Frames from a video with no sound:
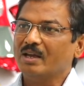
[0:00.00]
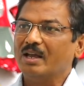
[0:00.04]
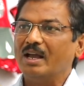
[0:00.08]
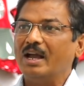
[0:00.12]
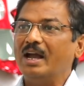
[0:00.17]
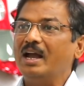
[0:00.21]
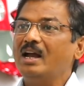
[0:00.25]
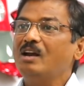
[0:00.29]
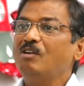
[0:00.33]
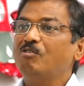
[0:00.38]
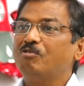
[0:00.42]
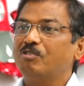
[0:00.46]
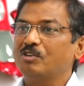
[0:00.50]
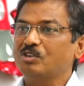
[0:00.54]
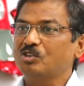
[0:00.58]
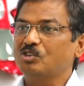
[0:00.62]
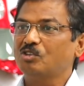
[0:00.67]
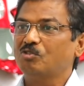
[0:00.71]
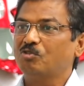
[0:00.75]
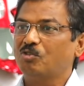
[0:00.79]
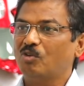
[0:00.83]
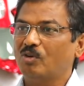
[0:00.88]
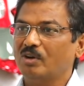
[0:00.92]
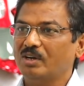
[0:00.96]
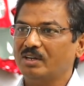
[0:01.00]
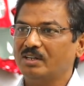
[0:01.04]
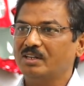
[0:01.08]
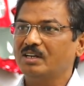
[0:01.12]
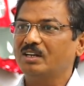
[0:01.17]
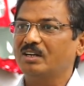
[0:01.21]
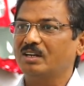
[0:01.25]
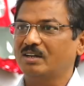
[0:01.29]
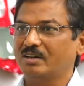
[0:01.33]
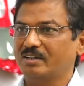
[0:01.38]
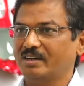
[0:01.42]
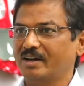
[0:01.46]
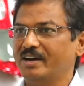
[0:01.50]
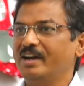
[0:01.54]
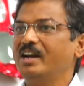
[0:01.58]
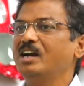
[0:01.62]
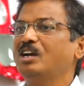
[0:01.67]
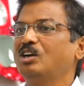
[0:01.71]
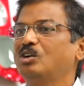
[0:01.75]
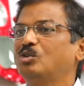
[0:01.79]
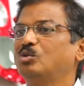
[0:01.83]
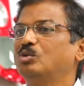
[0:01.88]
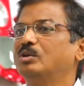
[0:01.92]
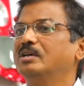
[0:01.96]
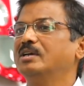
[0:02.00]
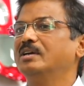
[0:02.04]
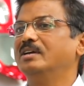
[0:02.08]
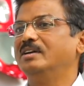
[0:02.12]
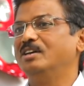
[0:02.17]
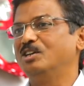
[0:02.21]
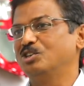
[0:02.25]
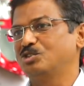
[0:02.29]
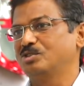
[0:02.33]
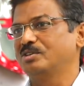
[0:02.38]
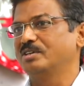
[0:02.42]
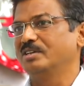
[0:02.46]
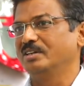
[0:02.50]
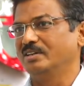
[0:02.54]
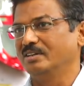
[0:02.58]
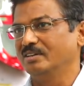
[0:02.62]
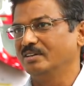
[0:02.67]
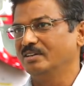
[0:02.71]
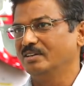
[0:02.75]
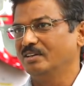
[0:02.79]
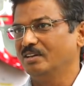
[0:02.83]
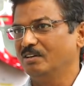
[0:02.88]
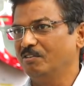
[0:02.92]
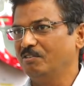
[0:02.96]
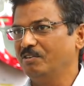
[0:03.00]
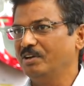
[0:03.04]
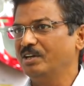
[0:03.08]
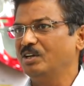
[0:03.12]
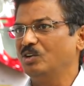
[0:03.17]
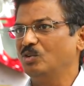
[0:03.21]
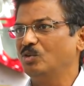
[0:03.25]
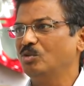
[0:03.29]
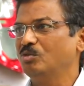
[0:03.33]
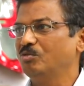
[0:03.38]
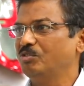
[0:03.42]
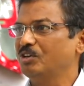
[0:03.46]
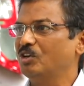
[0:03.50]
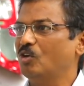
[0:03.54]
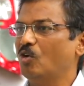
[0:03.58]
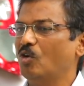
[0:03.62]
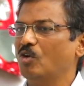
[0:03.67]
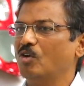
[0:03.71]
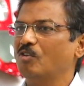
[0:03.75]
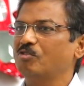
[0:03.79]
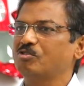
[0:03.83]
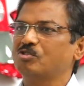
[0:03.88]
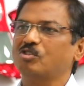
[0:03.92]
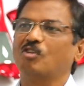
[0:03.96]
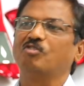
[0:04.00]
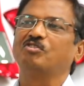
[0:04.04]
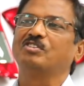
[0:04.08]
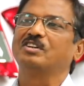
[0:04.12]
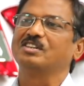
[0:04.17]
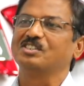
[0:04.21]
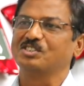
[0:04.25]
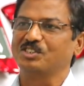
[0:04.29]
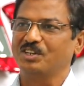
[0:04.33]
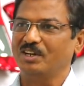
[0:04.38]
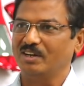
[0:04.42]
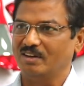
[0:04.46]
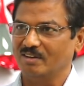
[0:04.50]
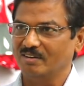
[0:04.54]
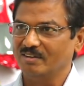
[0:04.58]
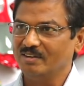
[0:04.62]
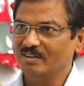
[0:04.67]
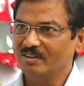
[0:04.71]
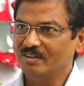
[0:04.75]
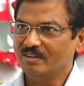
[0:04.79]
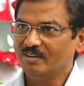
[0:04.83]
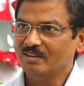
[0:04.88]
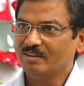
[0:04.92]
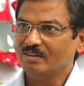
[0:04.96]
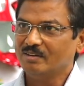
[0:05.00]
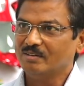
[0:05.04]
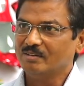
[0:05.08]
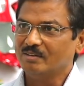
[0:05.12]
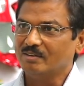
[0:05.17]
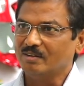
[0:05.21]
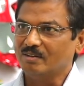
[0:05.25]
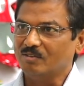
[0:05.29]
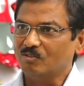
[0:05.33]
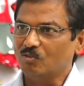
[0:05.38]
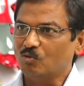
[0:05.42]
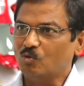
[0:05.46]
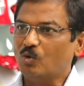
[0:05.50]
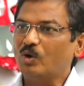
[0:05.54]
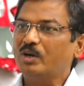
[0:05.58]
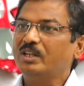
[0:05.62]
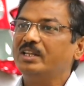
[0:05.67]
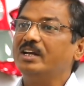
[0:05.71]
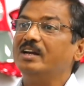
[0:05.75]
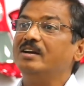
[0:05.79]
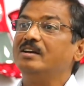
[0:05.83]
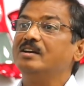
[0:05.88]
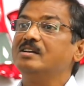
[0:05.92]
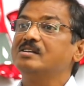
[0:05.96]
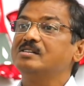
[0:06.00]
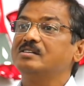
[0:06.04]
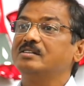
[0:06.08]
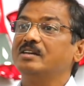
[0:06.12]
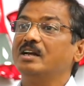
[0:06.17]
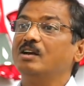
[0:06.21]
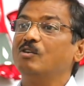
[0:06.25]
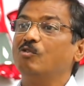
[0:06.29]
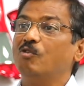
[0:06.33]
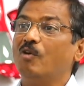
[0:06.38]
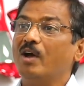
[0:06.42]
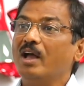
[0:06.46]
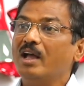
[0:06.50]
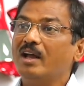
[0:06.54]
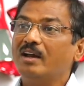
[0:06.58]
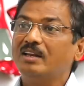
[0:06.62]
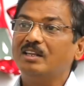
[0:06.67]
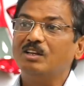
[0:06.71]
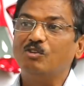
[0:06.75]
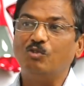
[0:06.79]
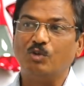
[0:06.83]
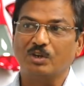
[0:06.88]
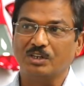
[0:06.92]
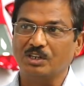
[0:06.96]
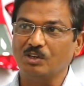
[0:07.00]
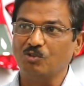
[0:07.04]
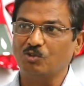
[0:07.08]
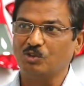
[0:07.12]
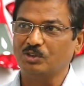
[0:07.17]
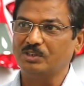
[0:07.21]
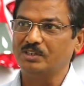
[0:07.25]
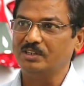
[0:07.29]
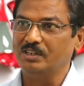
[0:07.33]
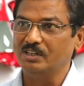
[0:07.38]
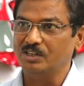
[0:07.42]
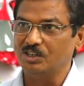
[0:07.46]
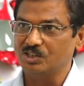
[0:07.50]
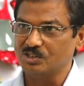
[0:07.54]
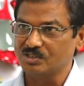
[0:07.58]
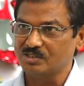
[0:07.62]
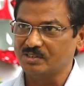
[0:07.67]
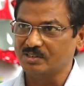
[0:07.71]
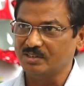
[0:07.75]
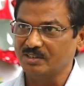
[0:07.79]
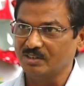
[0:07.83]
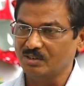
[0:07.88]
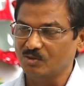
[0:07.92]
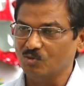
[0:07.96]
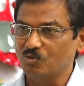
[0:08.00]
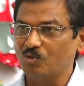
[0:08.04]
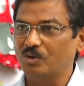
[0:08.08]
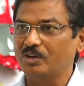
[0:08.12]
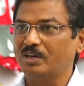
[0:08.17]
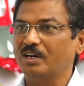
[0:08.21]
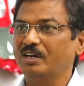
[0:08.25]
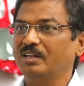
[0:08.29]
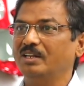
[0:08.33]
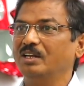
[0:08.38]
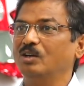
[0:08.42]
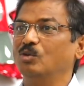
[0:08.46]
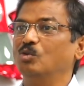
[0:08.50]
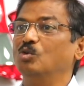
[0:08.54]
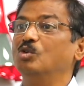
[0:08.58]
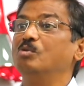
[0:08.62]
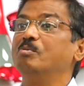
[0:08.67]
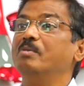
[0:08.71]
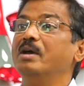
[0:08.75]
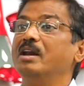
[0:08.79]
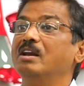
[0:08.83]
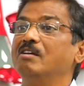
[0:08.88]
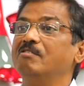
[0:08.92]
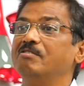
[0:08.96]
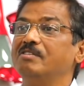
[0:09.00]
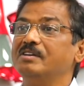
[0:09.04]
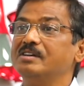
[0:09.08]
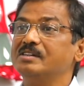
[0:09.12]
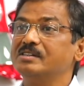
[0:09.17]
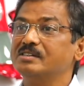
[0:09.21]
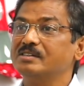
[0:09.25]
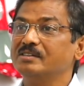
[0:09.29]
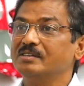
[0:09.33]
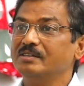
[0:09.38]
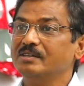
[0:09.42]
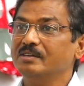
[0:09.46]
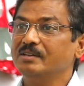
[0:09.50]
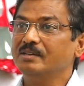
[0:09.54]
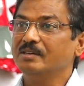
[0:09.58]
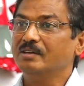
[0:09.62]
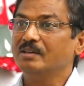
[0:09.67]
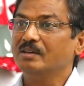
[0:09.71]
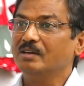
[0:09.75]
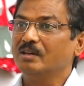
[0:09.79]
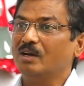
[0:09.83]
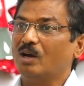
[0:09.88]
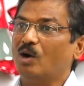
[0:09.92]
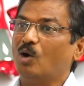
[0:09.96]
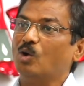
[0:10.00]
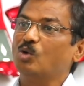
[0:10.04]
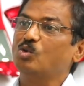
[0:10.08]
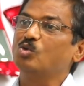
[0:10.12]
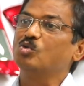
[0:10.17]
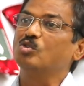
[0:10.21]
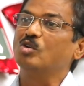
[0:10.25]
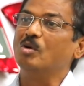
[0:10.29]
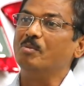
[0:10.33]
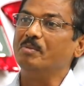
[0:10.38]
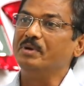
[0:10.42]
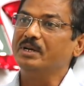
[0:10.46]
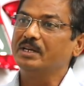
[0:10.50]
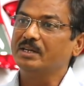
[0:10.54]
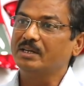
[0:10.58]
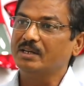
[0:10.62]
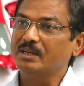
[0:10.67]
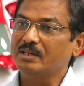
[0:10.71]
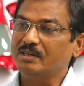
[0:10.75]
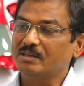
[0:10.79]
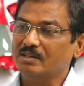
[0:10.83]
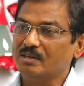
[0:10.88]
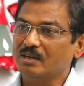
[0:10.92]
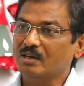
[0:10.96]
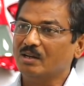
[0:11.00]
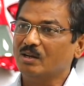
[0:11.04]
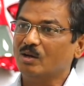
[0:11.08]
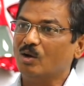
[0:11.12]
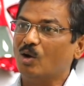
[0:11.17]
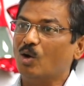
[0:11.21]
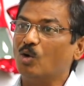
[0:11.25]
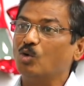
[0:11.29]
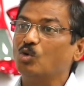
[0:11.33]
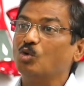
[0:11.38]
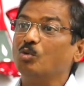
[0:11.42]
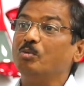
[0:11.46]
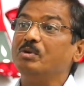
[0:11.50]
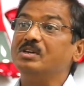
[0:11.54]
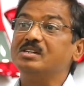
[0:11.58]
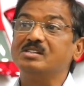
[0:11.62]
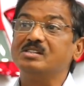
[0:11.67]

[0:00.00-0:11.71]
And first of all, is the connect to the industry, where we call off softer skill. What they understand, why are they working for that industry, what are their own benefits, how to communicate, how to be